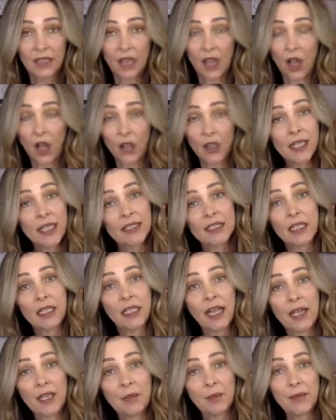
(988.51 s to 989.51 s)
all kids on
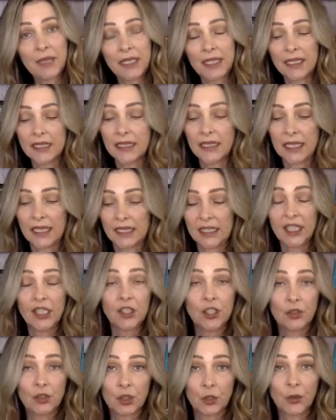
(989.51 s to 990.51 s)
IEPs
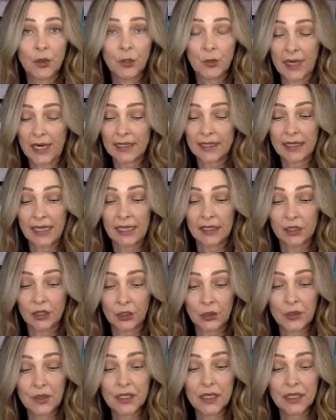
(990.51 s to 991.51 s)
continue to regress and
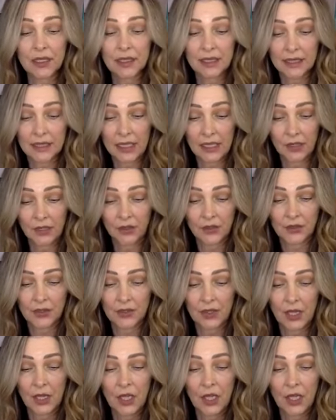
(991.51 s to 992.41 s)
lose skills.